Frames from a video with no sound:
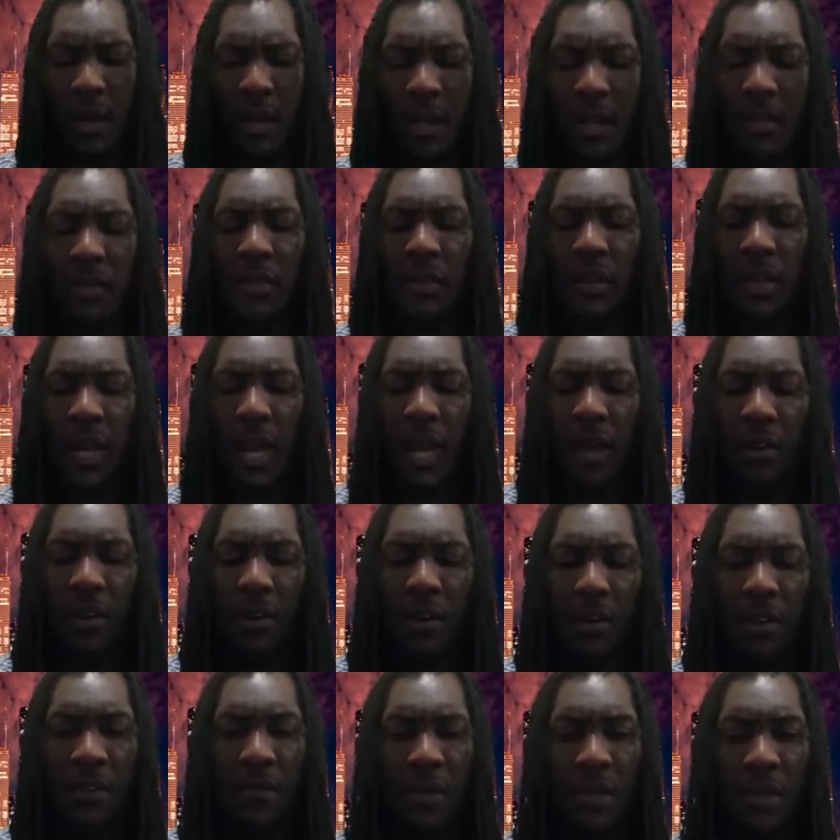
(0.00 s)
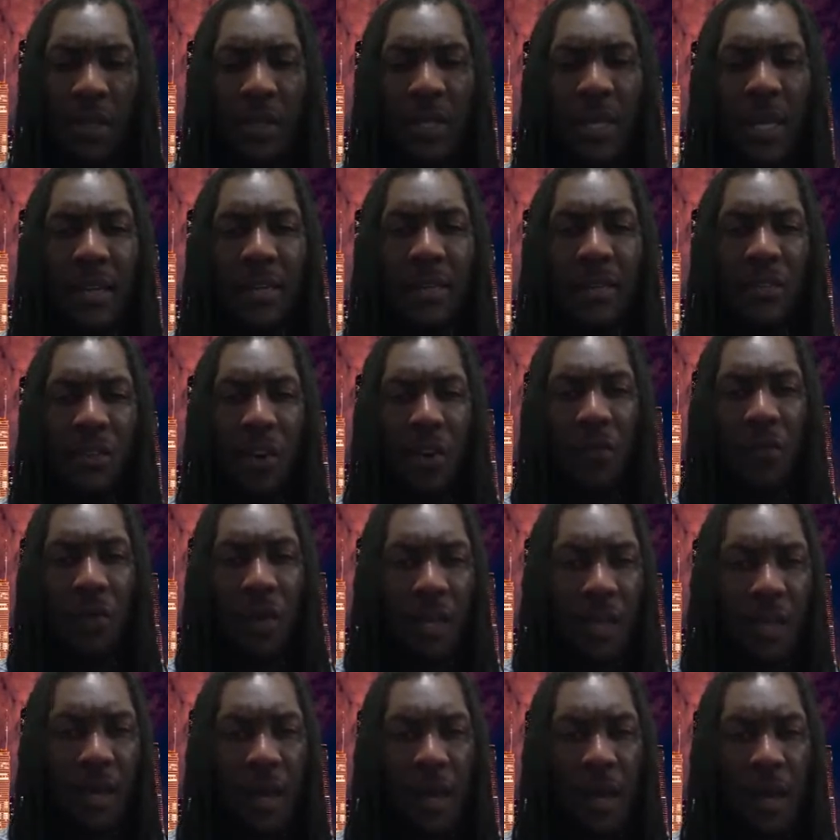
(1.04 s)
else, and now, you know, he's with the Texans, hopefully
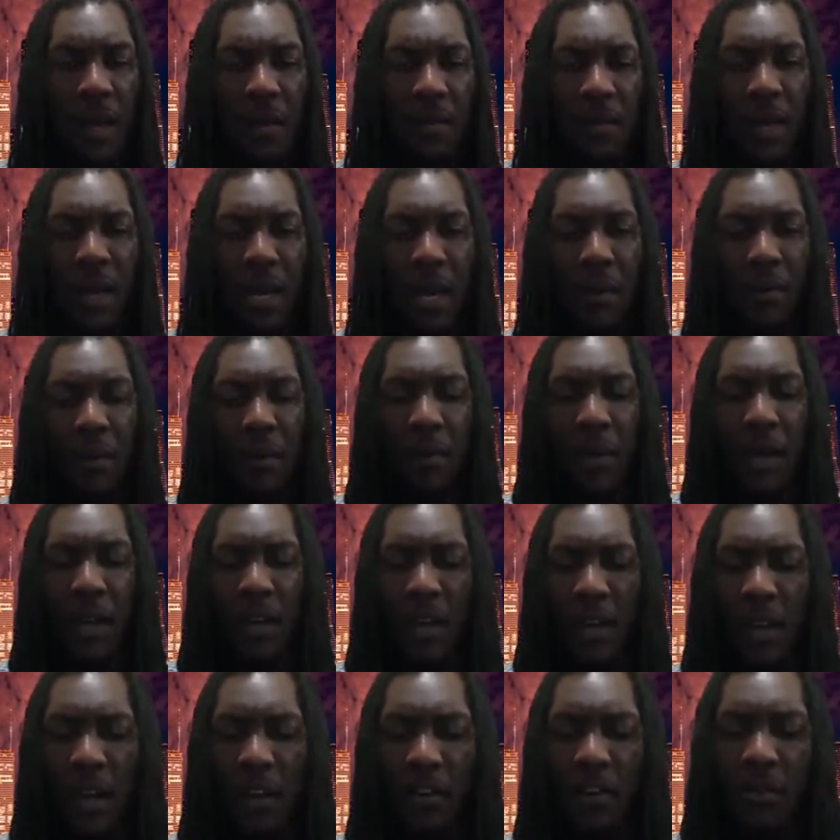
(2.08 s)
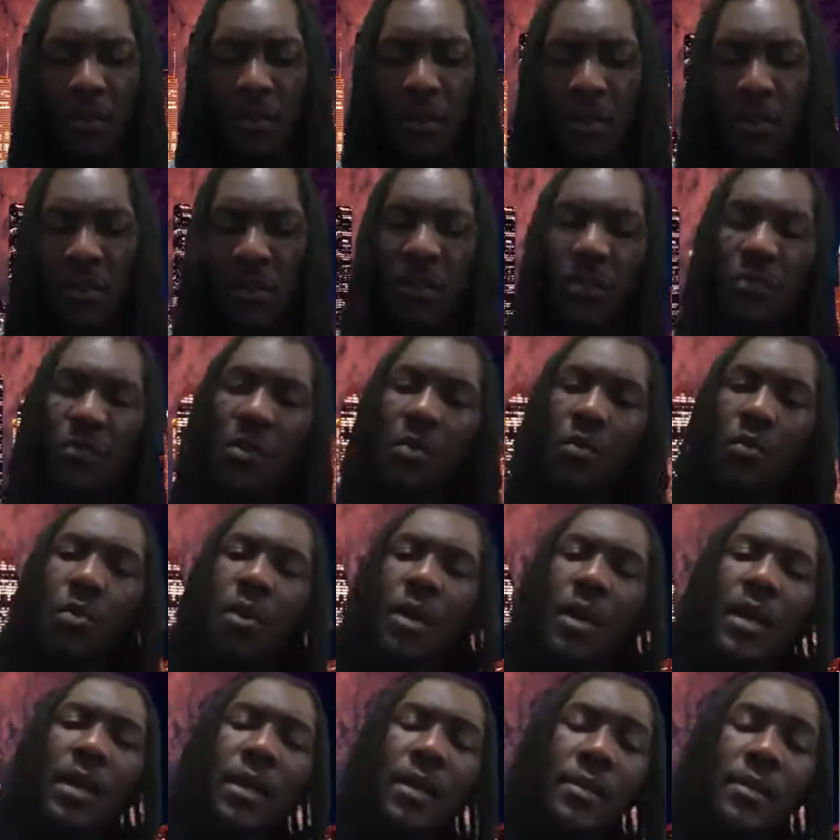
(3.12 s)
being able to make a contribution, because we want,
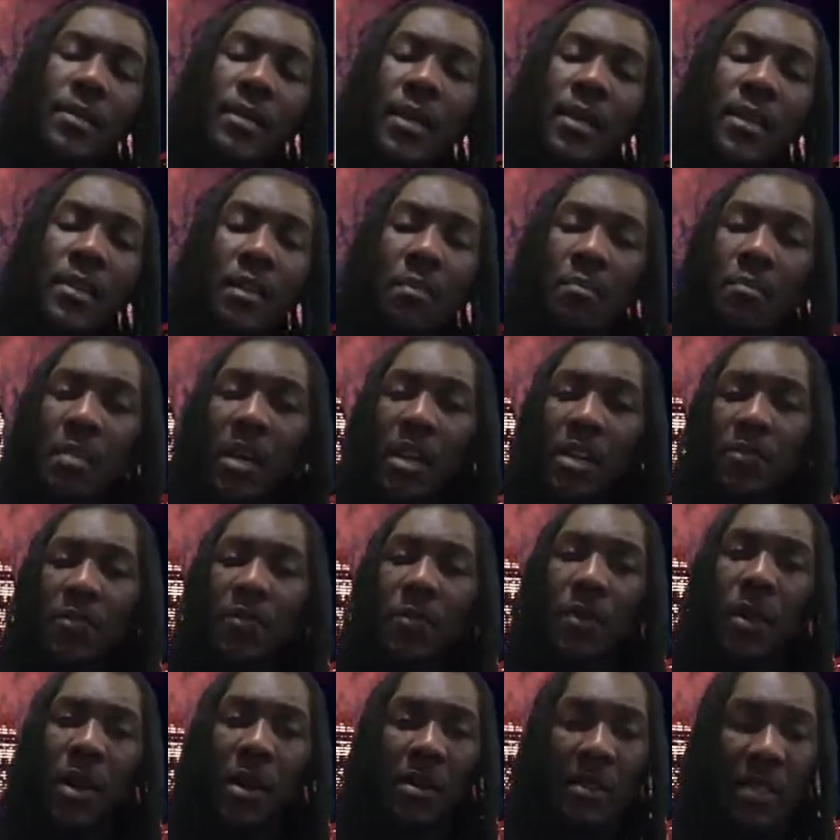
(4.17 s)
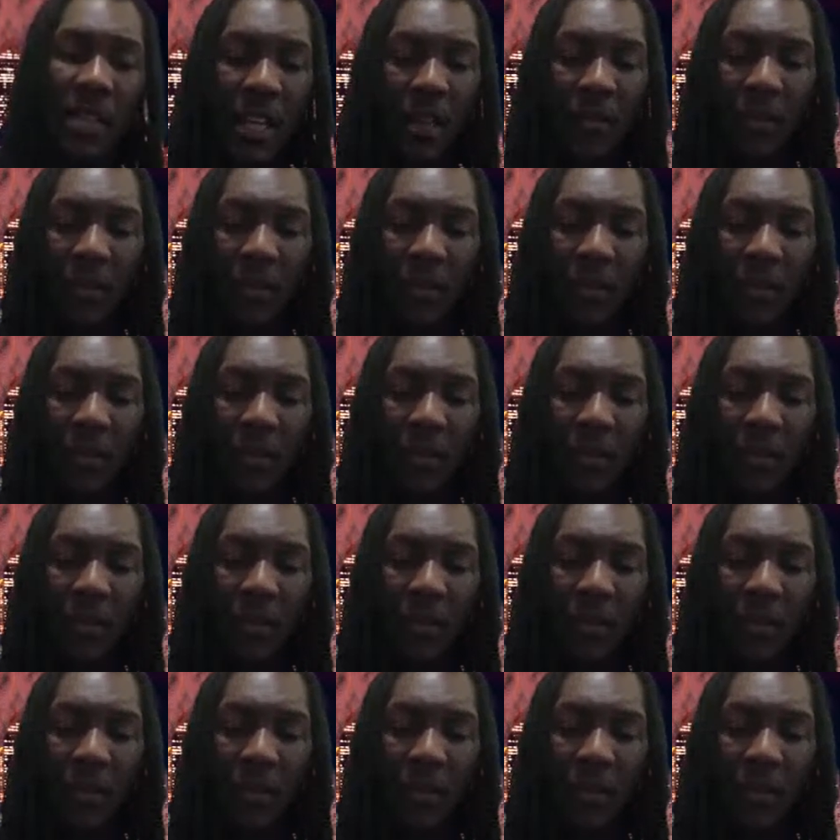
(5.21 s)
like I say, the best for our team.